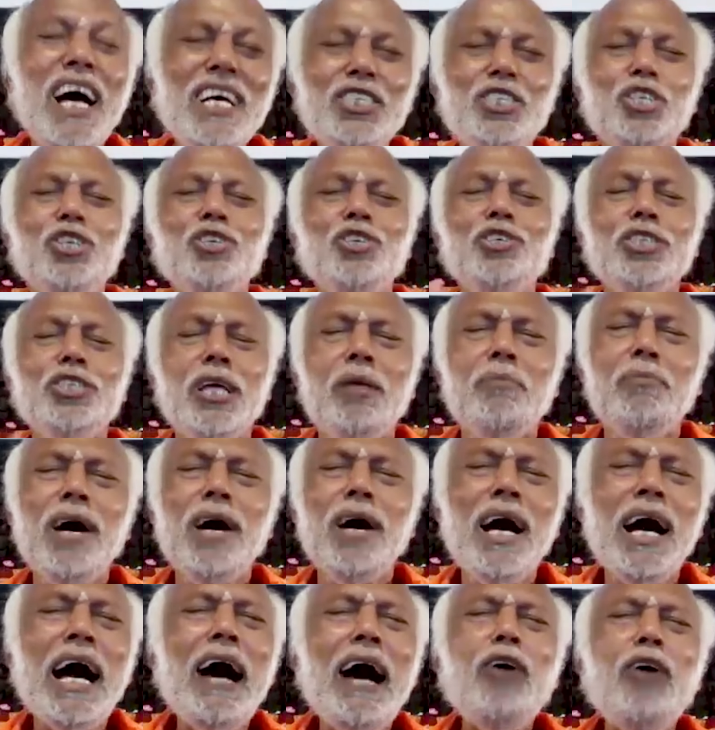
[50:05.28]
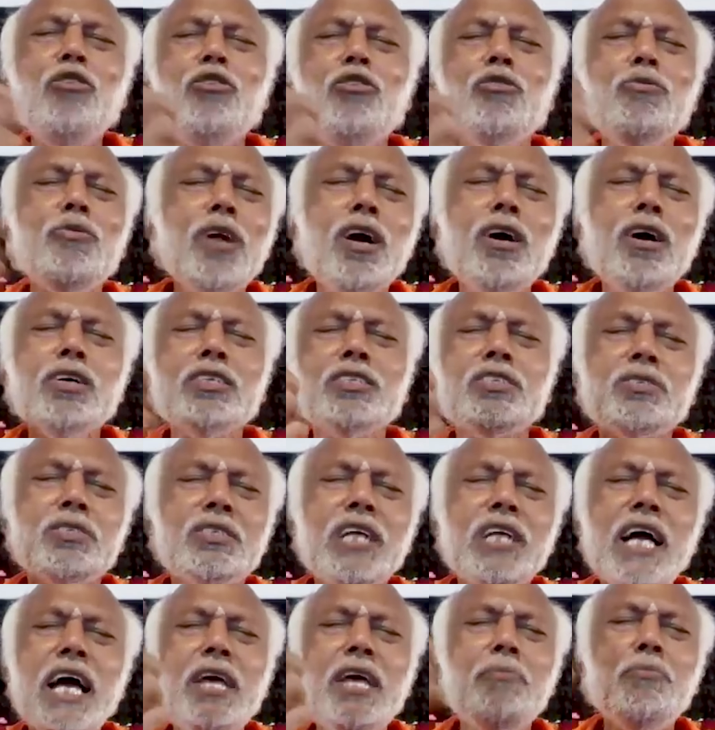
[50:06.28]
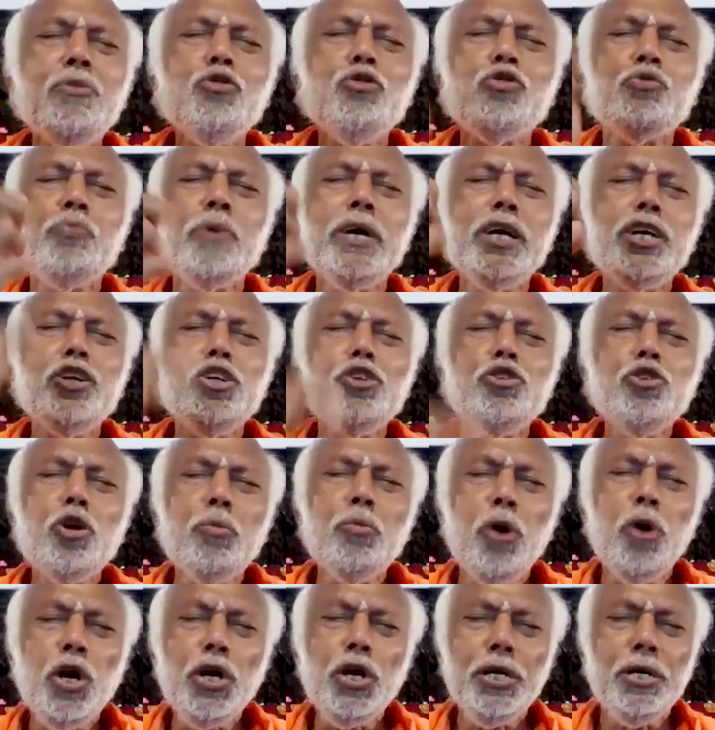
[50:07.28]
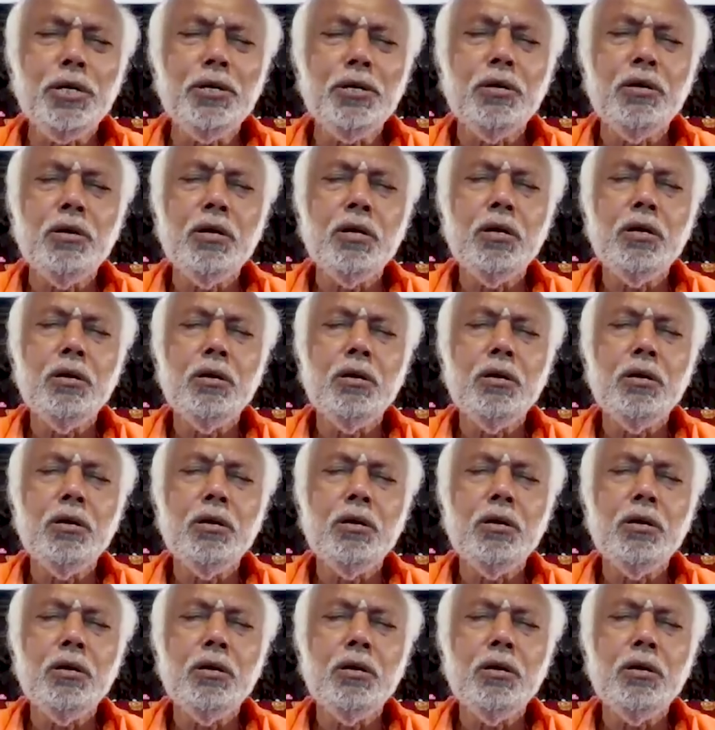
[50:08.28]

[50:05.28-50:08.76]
Ask yourself, how much time you spend in your body?